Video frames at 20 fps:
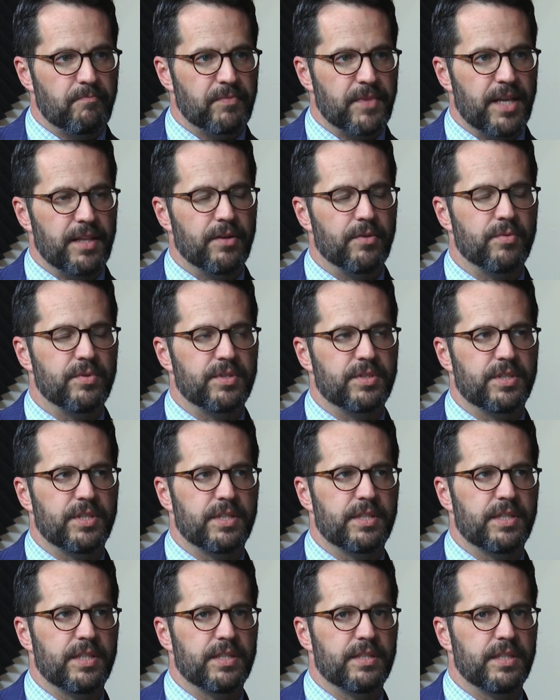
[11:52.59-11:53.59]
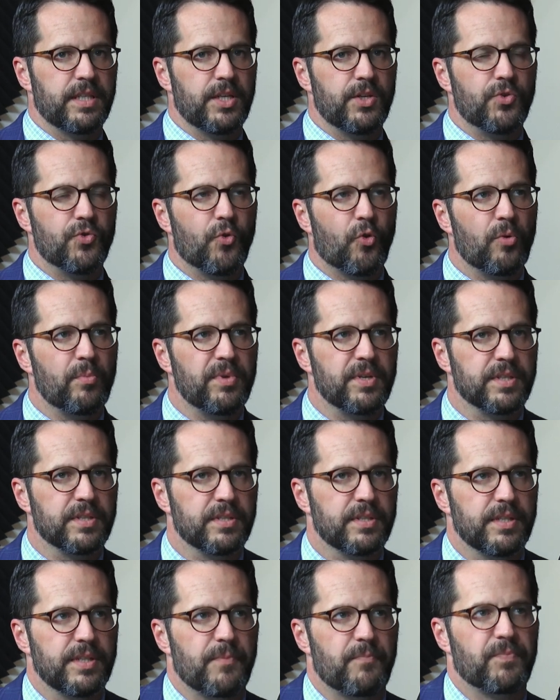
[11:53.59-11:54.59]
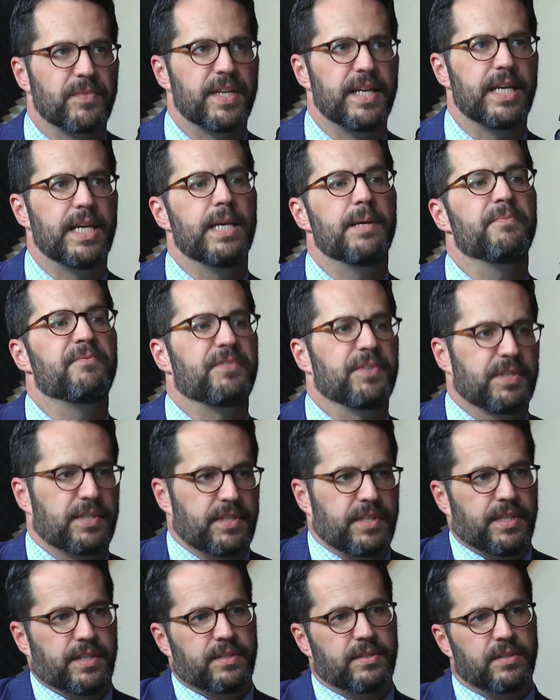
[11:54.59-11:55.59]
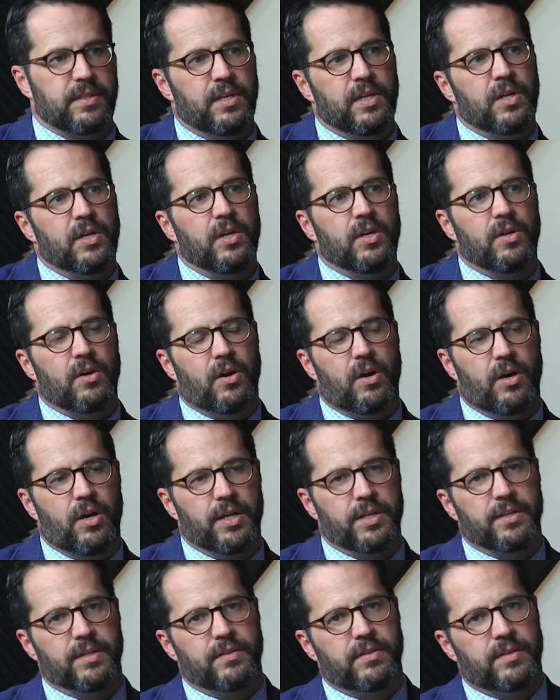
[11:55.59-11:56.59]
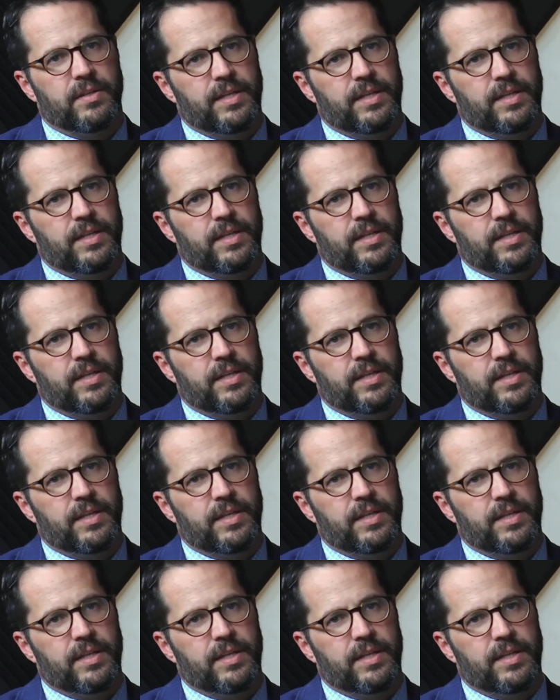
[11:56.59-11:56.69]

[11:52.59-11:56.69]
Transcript: And there was just this enormous emphasis on,